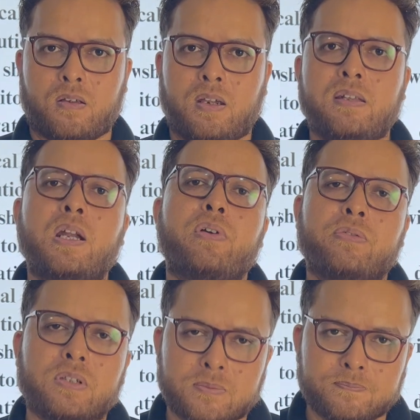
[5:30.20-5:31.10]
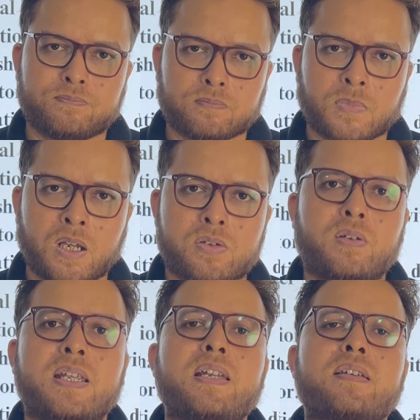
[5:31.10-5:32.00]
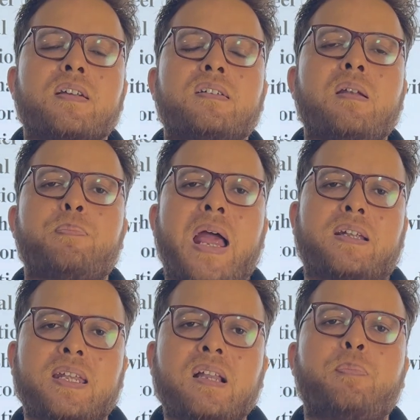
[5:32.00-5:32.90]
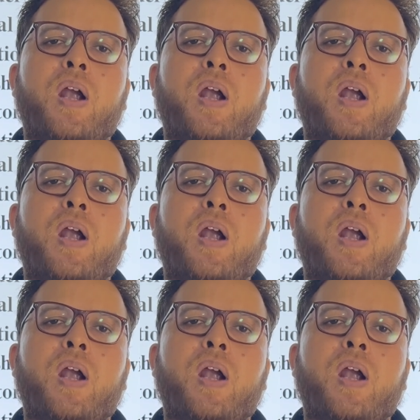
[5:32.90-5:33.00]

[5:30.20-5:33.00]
in a river? So these are certain practical